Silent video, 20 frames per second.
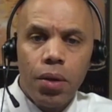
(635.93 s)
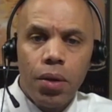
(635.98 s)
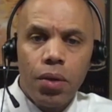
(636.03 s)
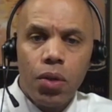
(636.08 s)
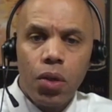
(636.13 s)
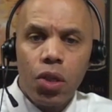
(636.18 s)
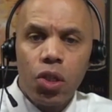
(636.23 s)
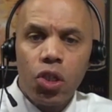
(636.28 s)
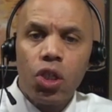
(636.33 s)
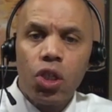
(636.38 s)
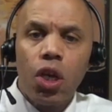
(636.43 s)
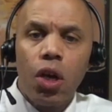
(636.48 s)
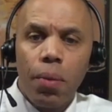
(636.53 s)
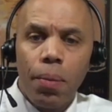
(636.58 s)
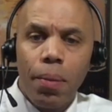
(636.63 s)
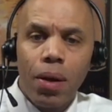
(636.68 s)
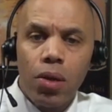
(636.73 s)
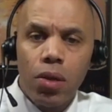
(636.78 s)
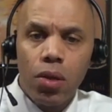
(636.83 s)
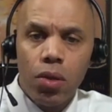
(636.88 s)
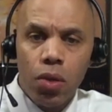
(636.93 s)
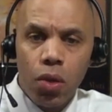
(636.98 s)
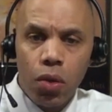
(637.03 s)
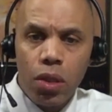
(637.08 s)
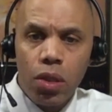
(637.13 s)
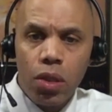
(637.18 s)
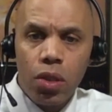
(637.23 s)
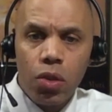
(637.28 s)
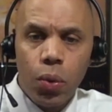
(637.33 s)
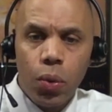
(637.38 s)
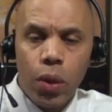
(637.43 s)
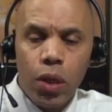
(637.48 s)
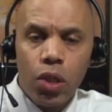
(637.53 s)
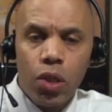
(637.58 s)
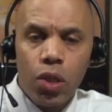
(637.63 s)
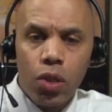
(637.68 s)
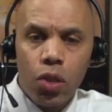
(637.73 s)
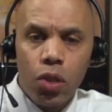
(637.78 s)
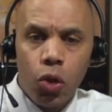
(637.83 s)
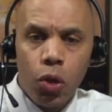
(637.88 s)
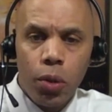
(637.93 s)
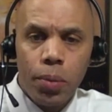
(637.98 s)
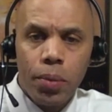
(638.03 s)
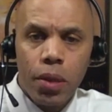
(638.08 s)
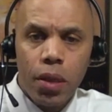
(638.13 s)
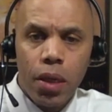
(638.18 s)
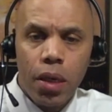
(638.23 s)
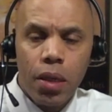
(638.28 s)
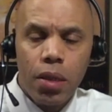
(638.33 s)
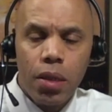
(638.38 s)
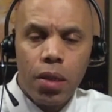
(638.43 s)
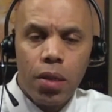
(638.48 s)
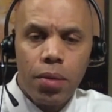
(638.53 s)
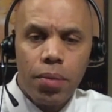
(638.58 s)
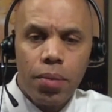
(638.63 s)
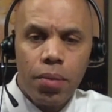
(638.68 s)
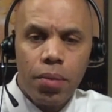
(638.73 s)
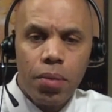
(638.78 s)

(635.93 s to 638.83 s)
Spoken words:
you can share your situation and circumstance,